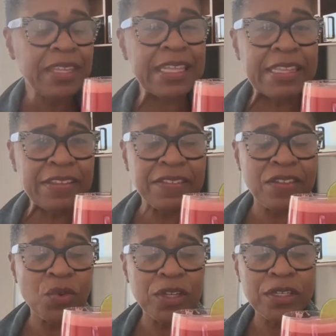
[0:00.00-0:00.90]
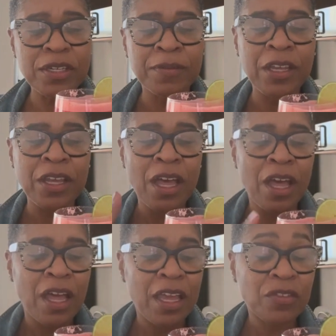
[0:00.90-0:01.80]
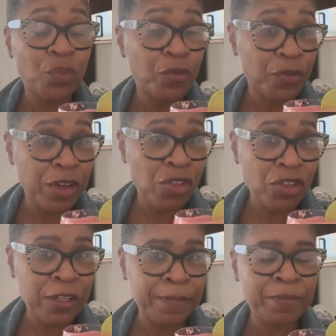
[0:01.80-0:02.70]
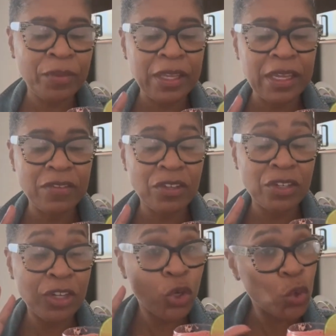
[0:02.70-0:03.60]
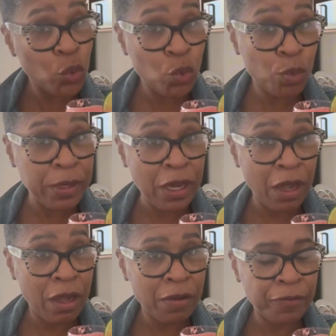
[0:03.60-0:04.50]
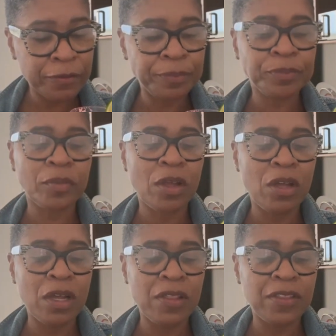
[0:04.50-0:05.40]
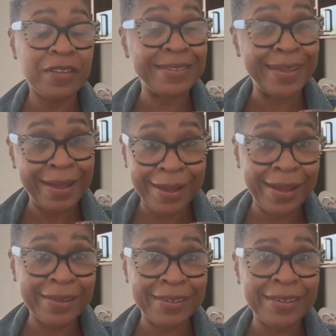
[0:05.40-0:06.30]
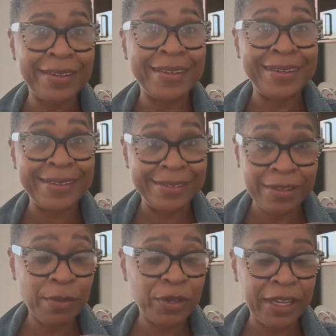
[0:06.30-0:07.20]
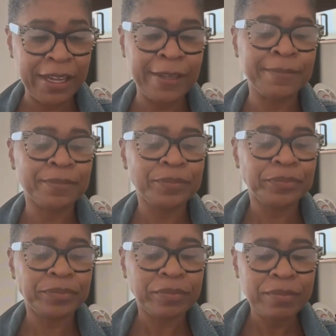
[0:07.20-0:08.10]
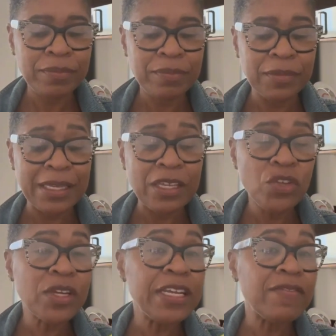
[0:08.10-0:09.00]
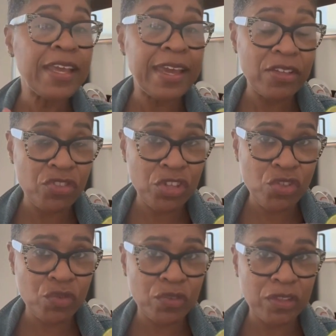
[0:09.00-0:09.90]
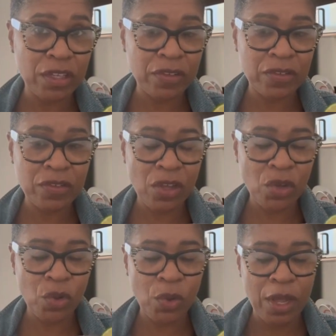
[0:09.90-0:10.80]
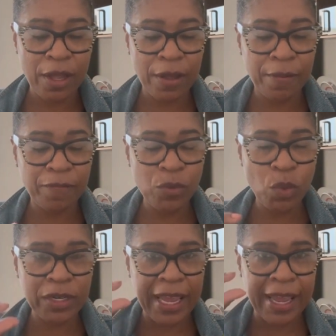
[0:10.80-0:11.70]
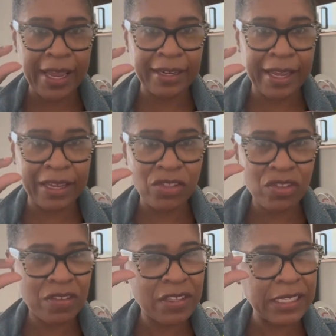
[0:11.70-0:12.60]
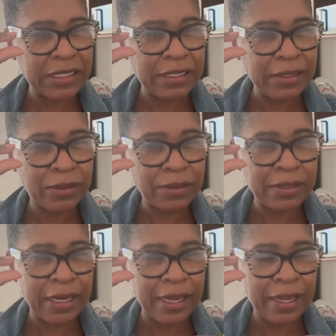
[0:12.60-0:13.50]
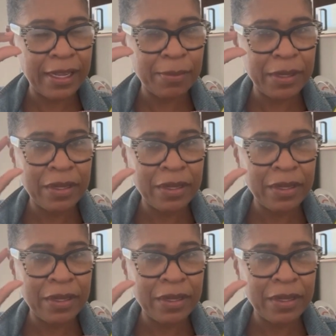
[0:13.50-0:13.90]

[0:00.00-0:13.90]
This is so good. It's refreshing. It's gonna cool me off on this hot summer day. You can even add ginger to this. So if you wanna add like just a little knob